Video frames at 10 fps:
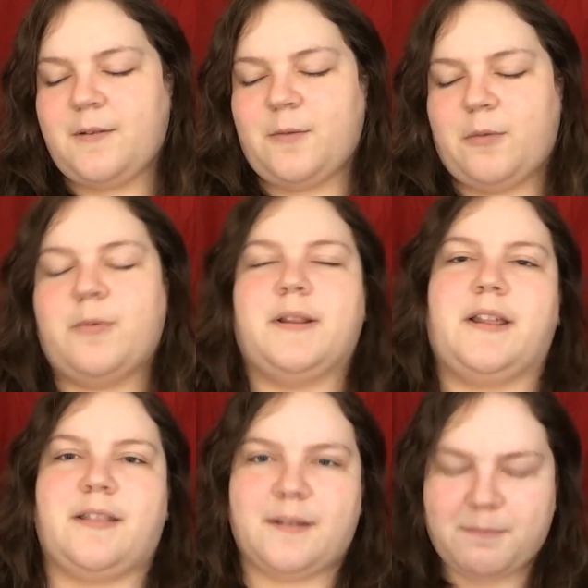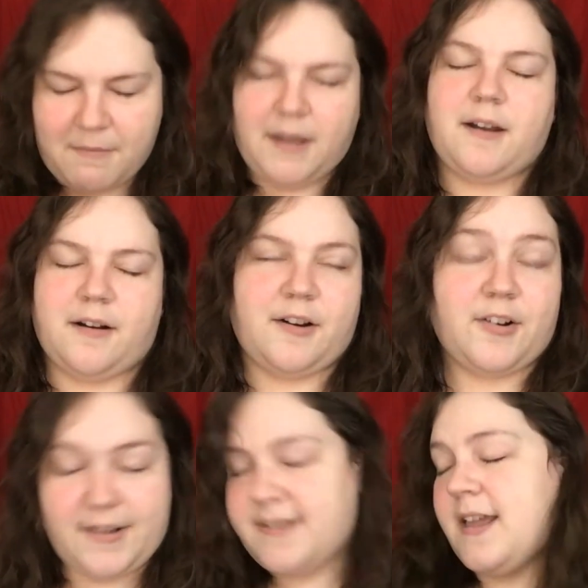well, really, the main
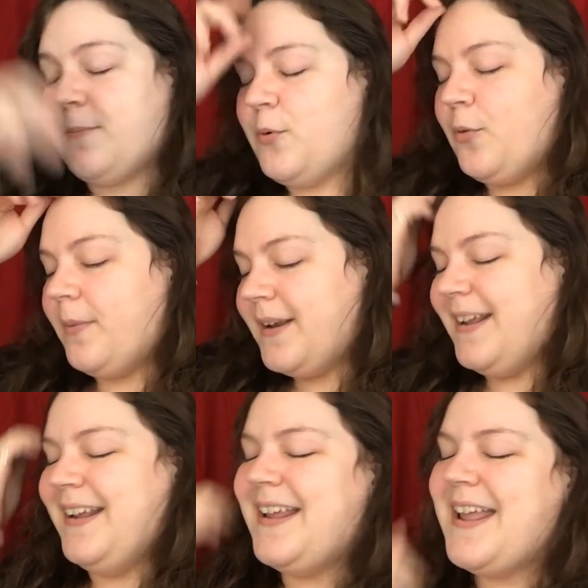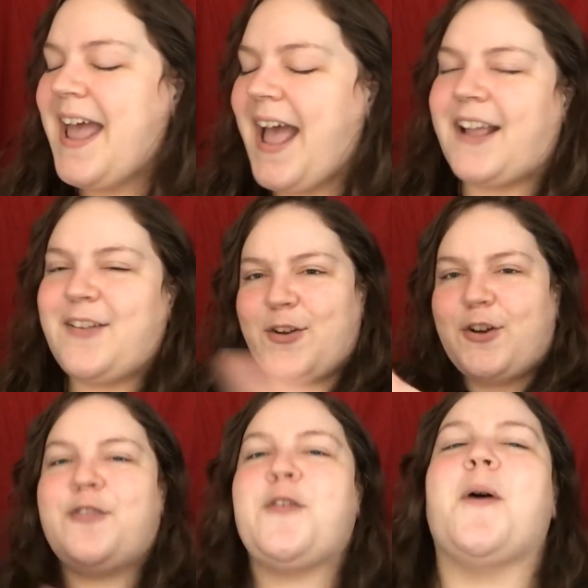character is Deadpool, but I
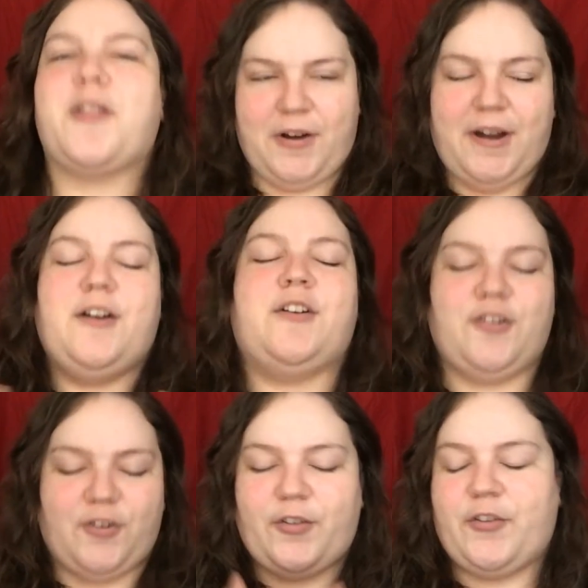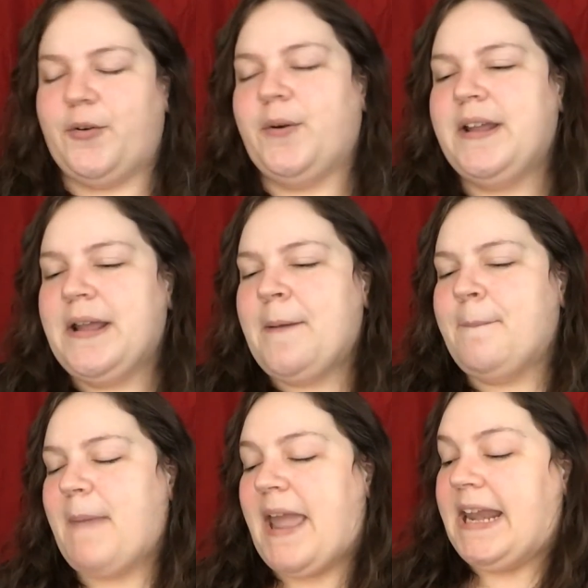consider a few other characters also
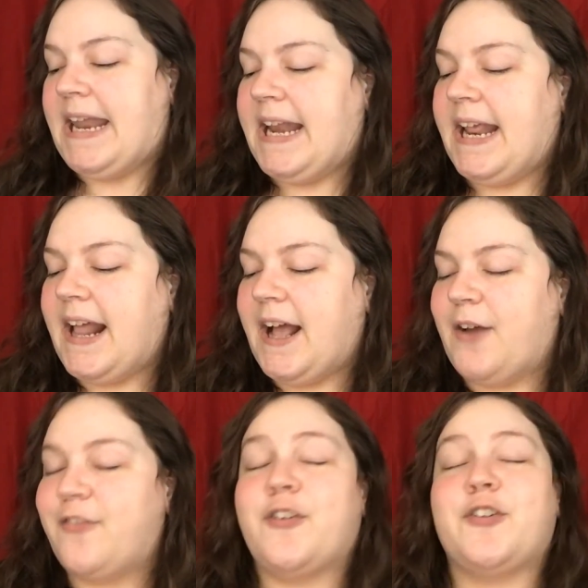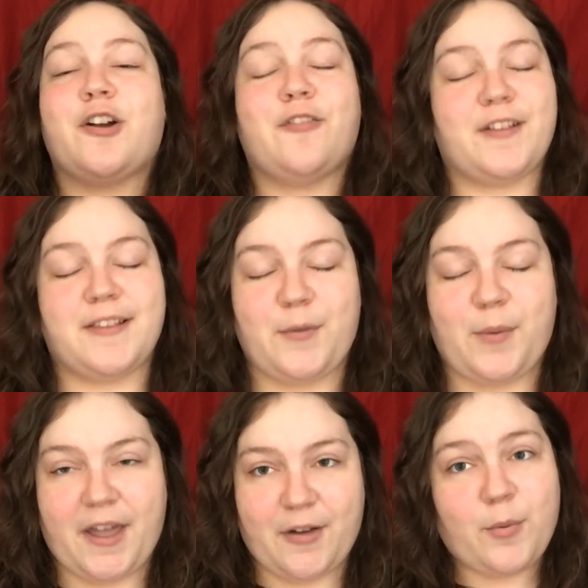main in it. First, obviously,
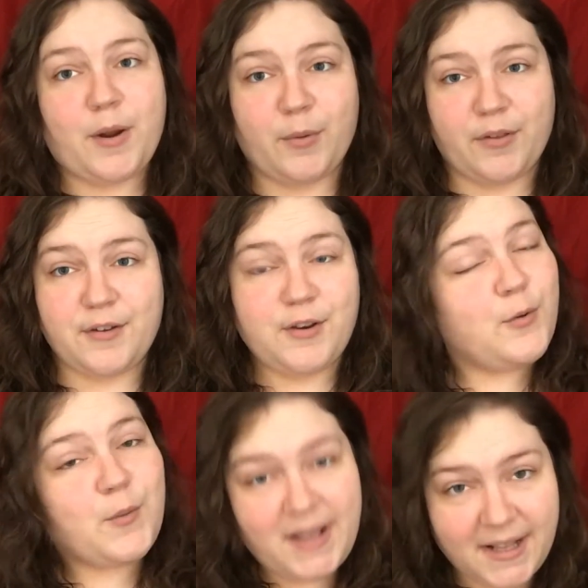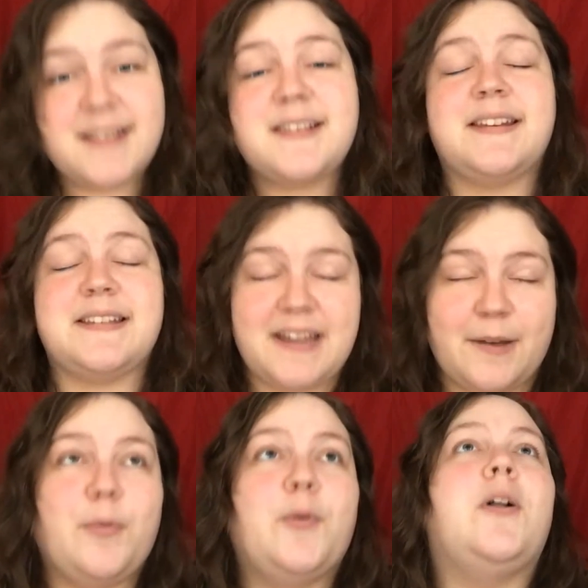we have Wade Wilson, who is
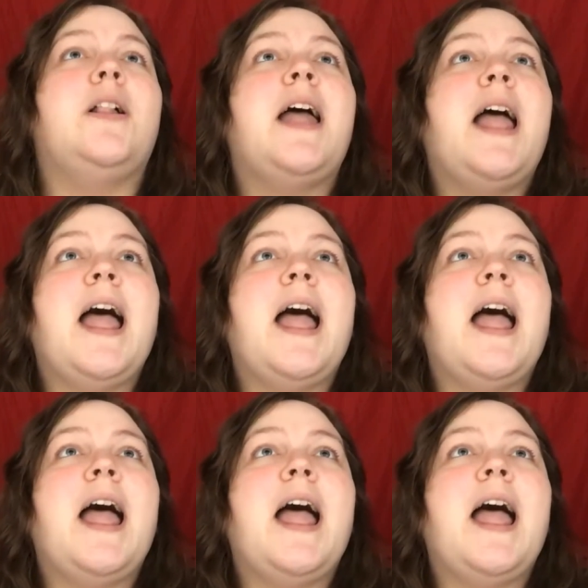Deadpool.